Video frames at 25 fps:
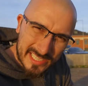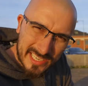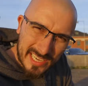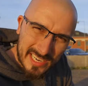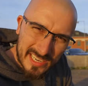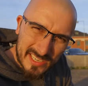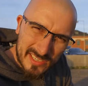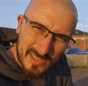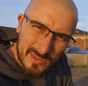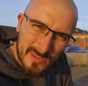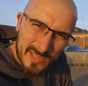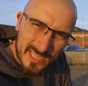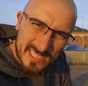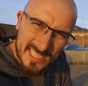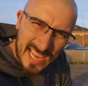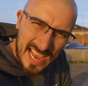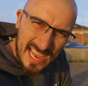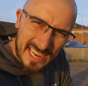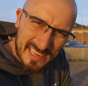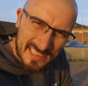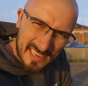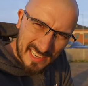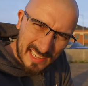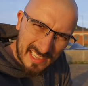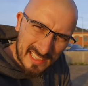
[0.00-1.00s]
gonna do this
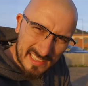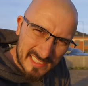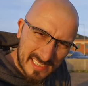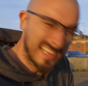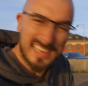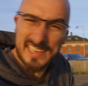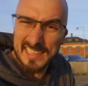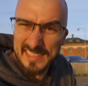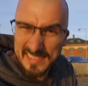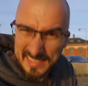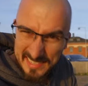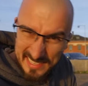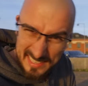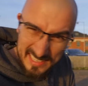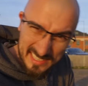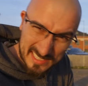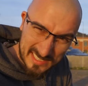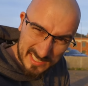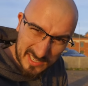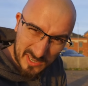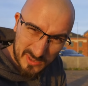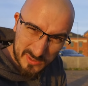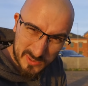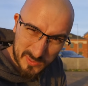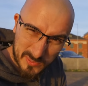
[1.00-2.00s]
handheld. And I think
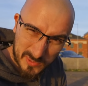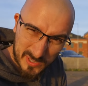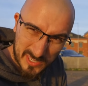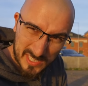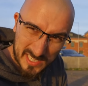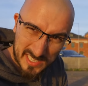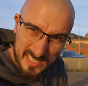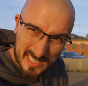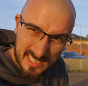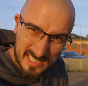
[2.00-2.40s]
it's going to work.